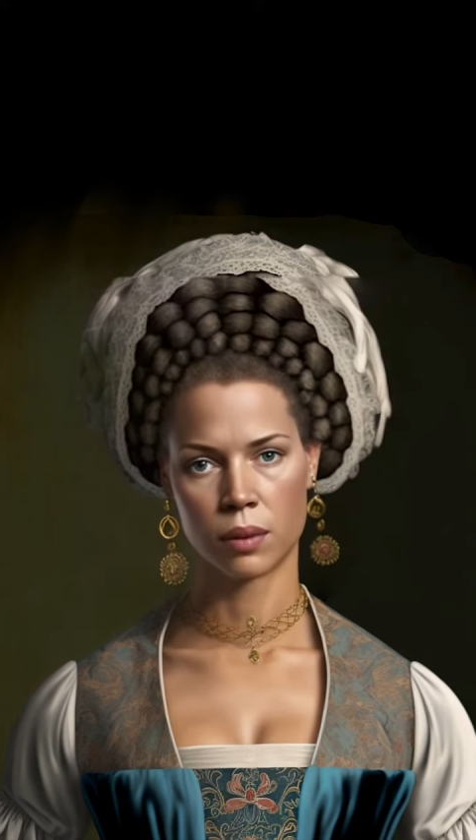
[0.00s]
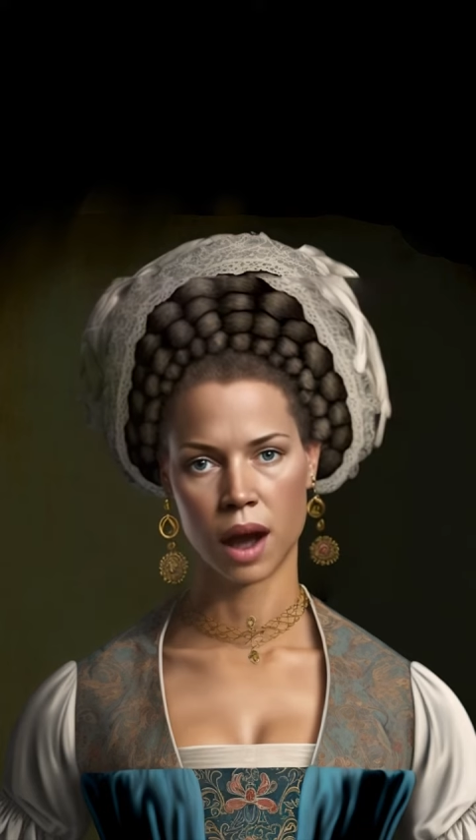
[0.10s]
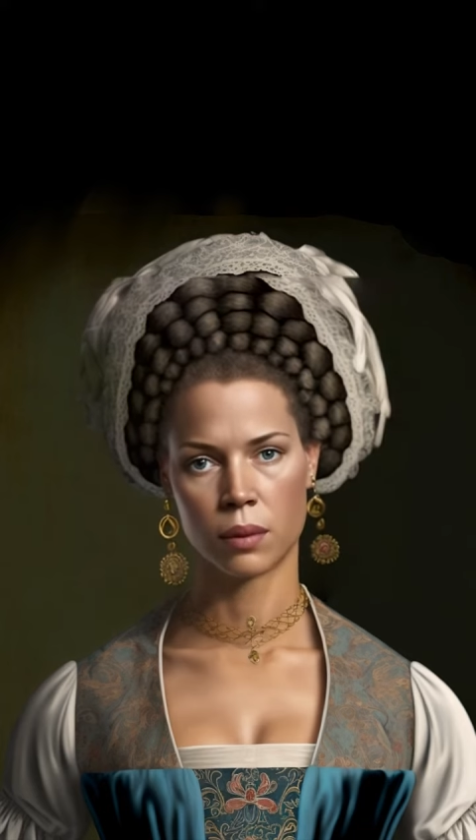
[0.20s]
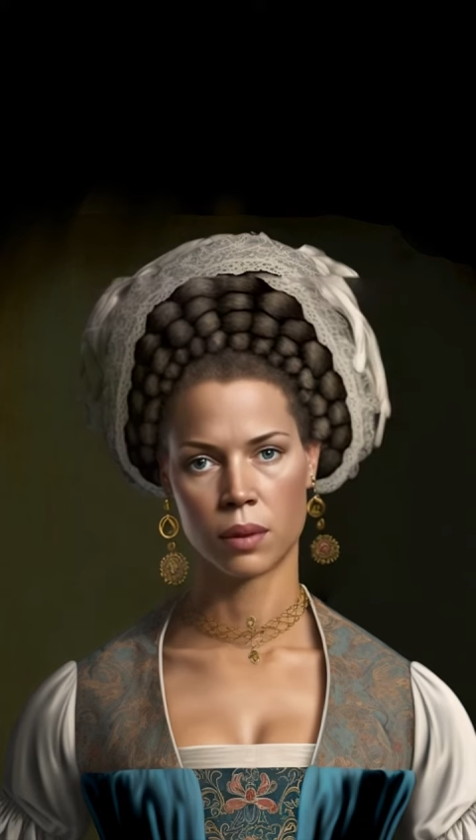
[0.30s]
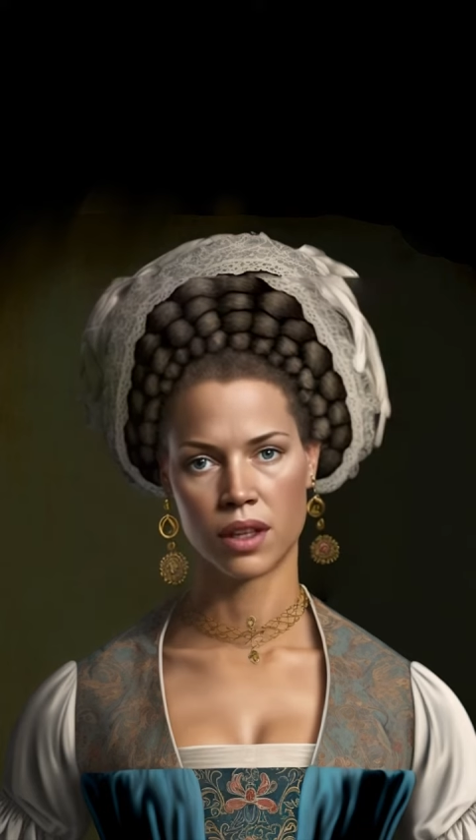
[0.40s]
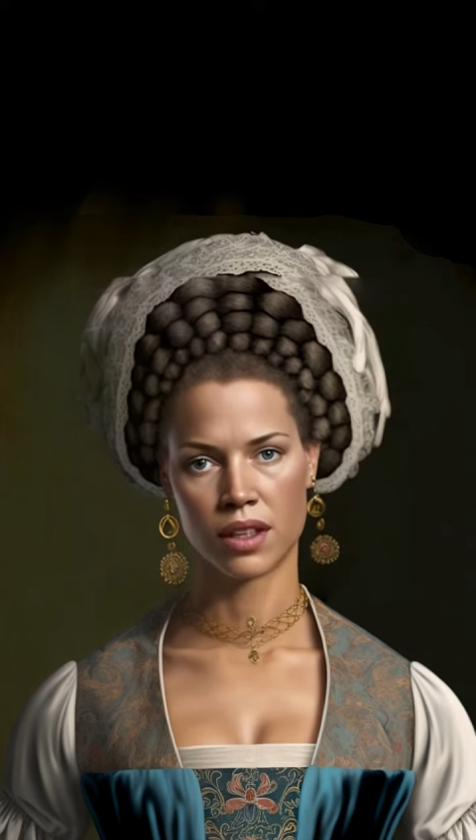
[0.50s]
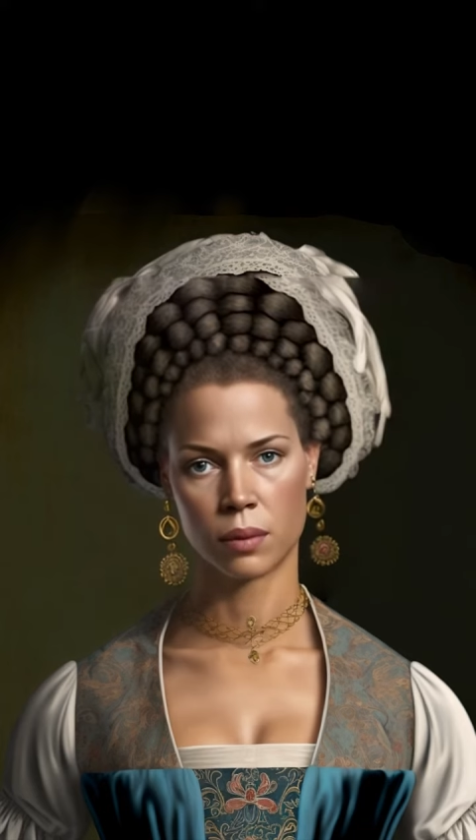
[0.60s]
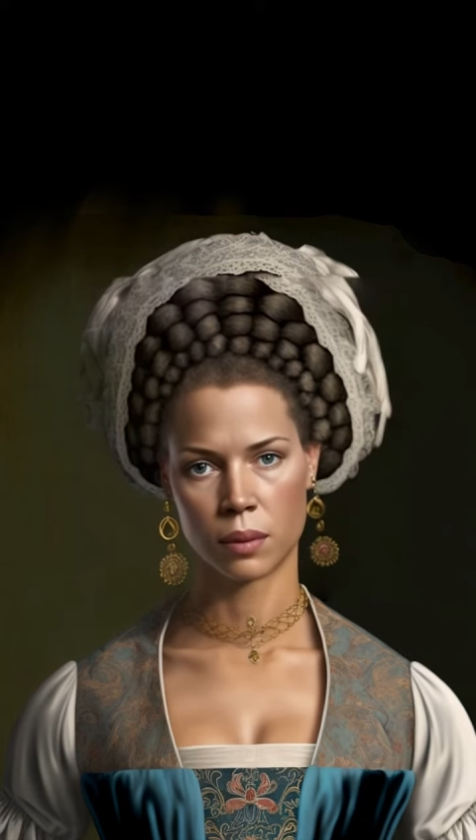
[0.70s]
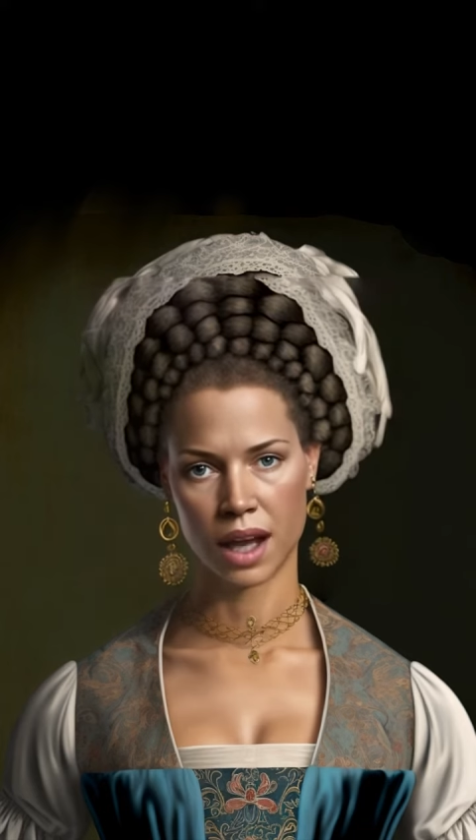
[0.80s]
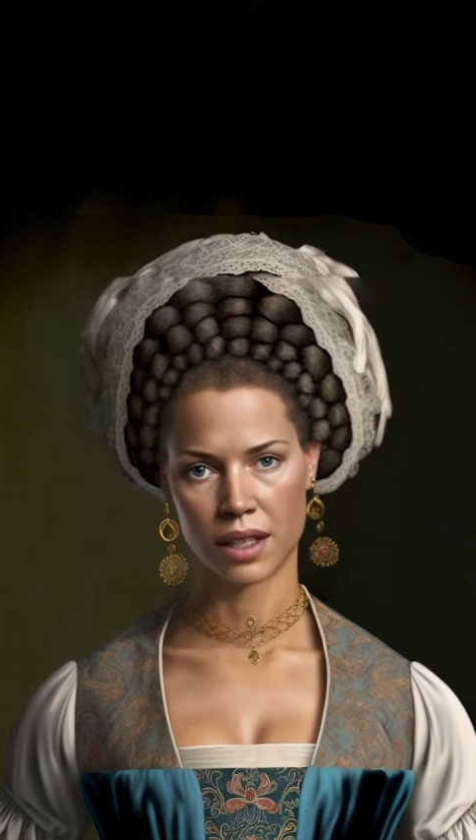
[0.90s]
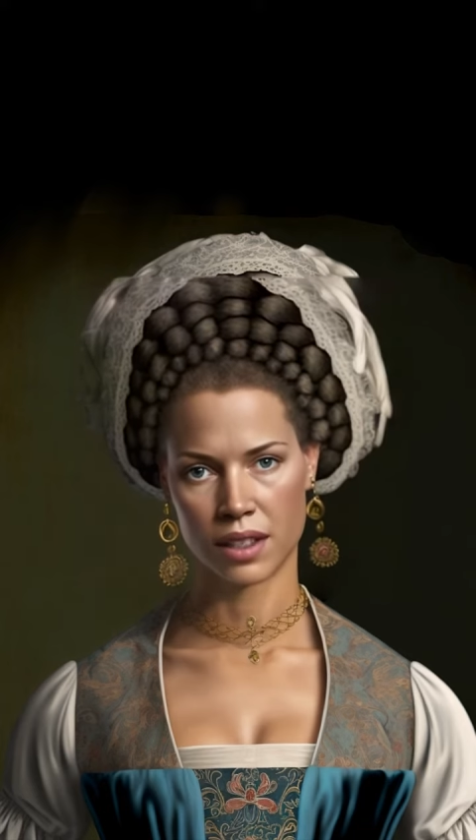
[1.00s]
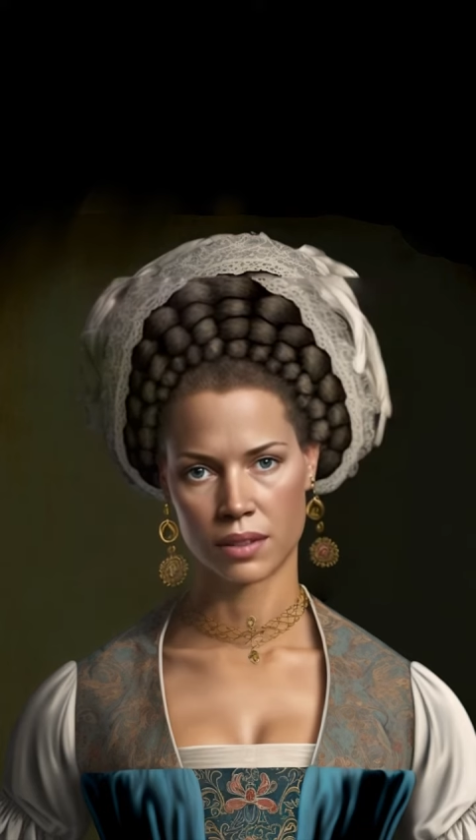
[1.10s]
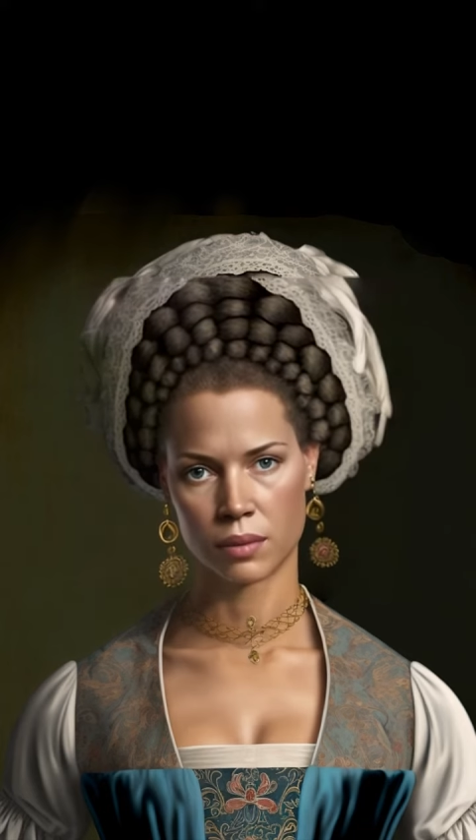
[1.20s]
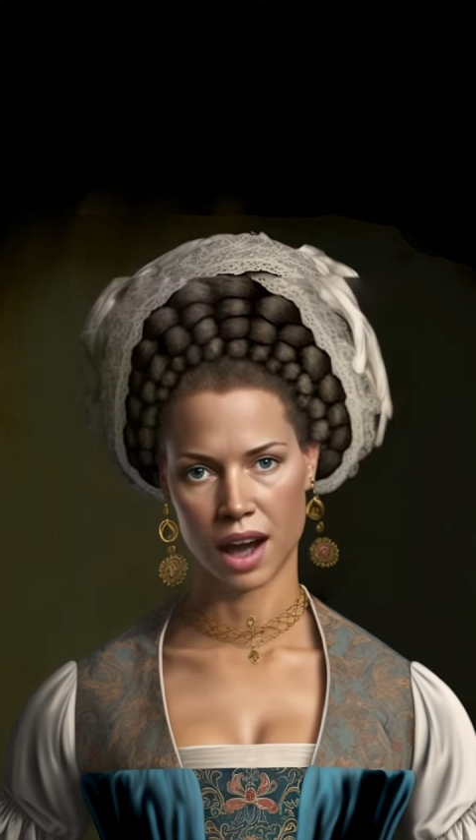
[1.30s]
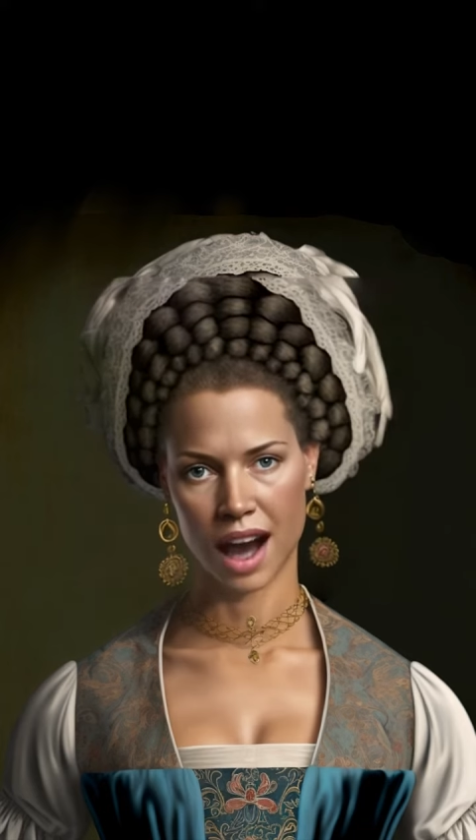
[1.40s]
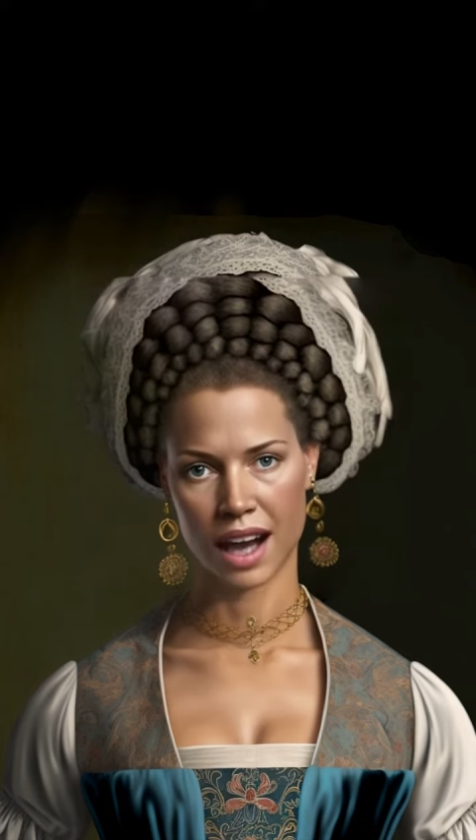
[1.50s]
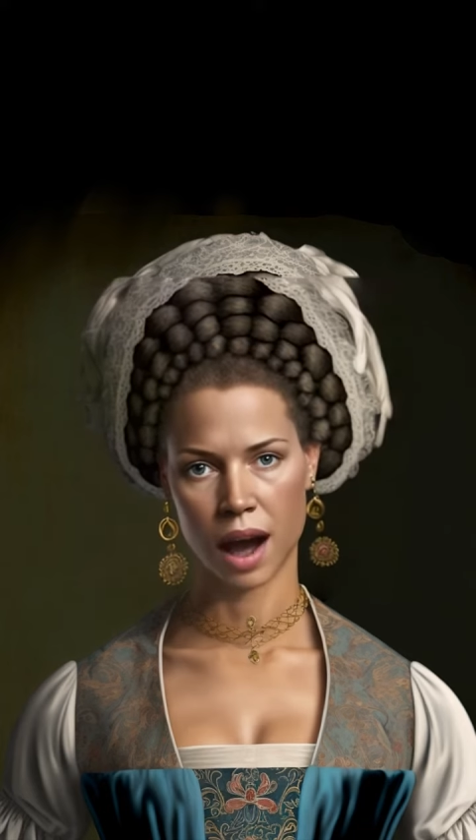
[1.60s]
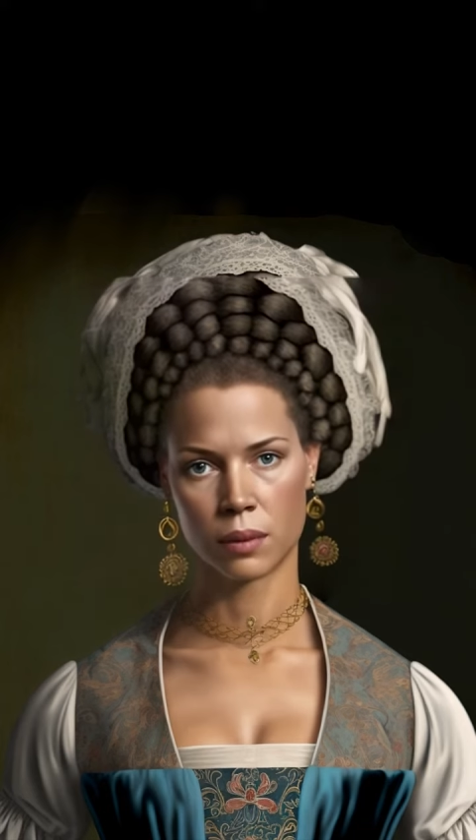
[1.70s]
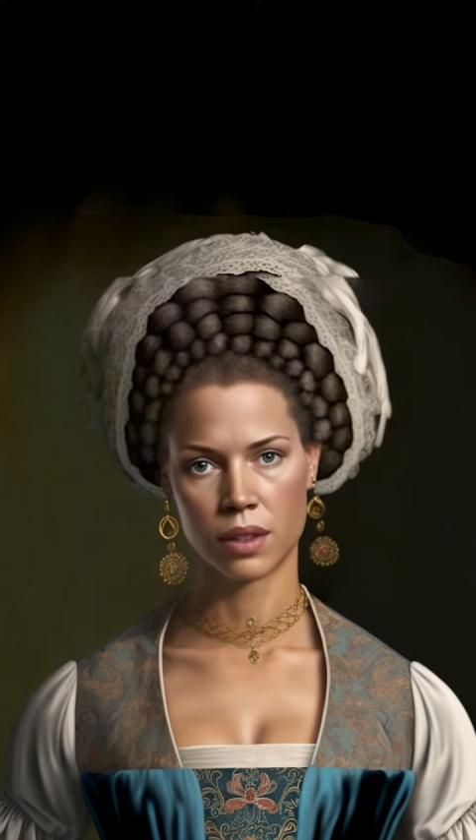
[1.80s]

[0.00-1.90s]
I must admit, I am